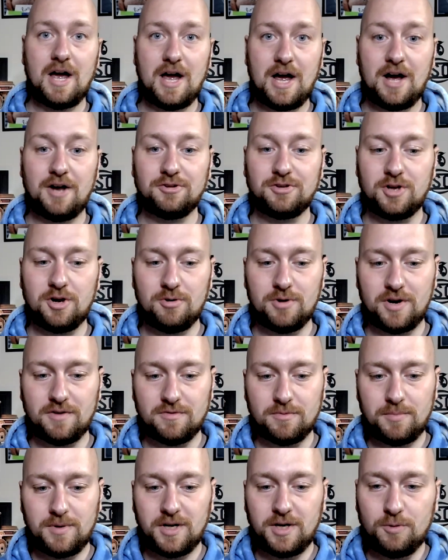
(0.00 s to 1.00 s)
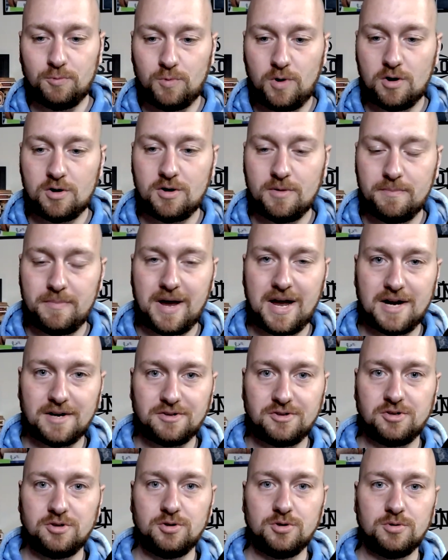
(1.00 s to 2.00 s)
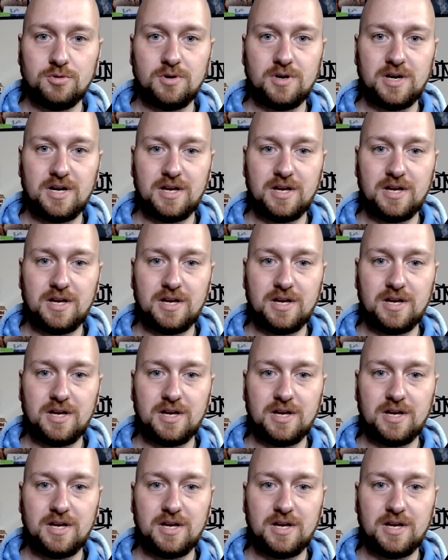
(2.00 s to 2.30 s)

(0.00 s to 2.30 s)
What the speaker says: How's it going, everybody? Welcome back to